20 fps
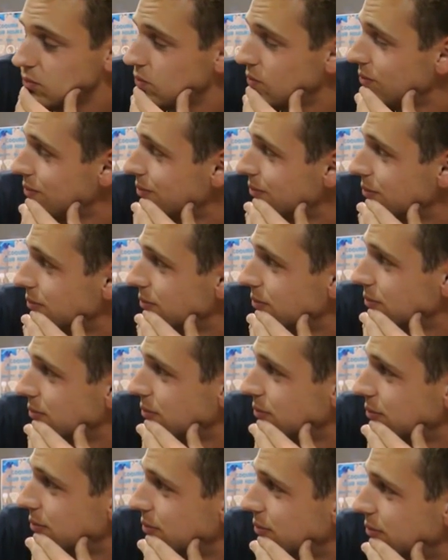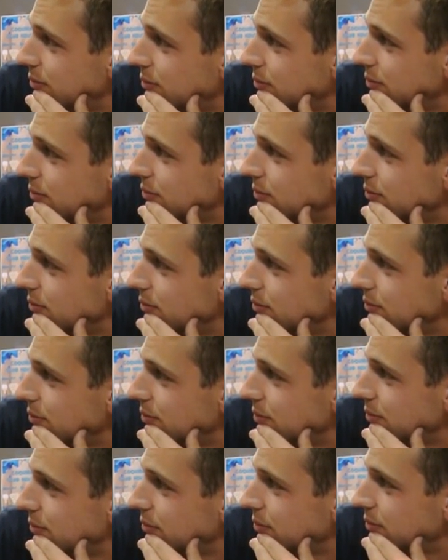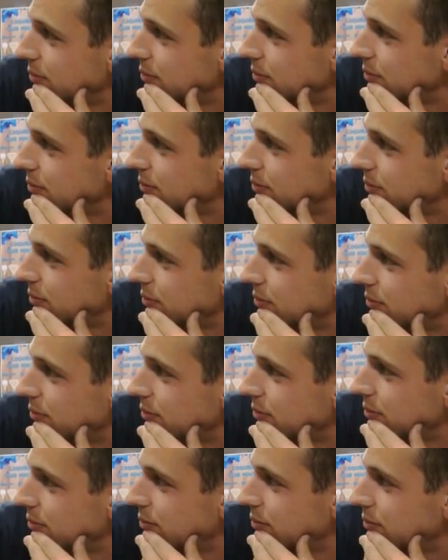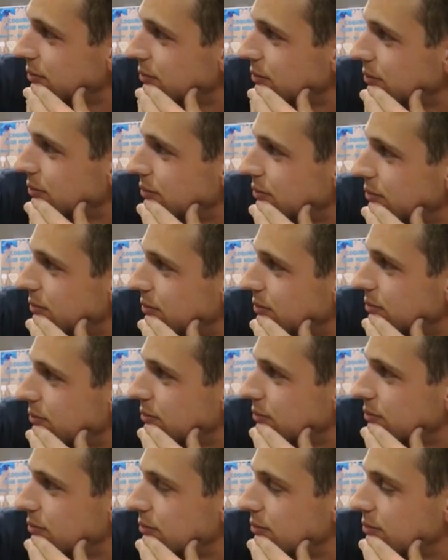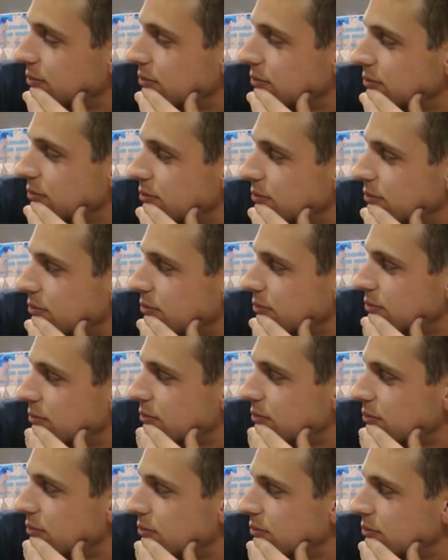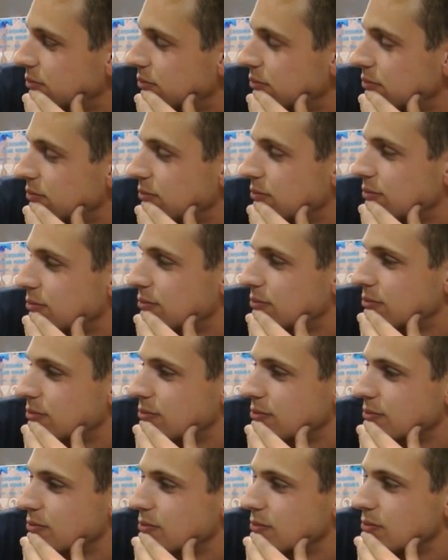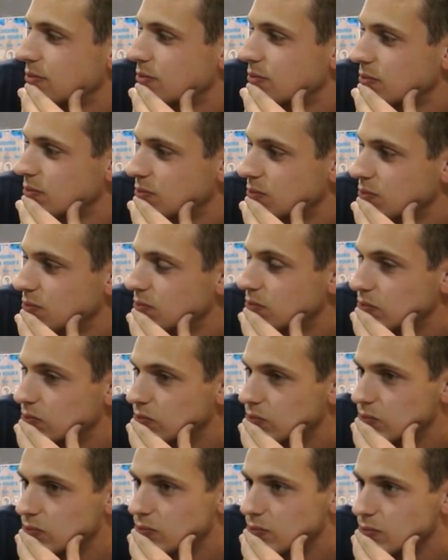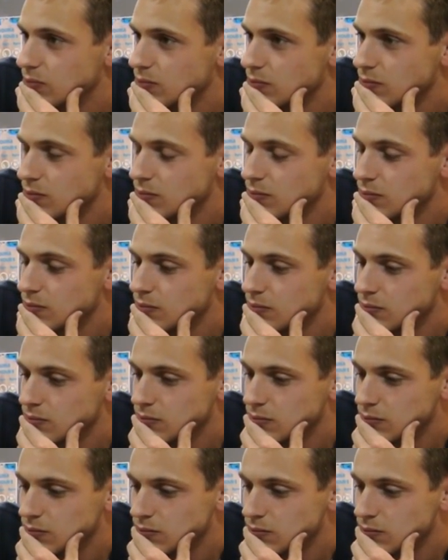No words are spoken by the person on screen.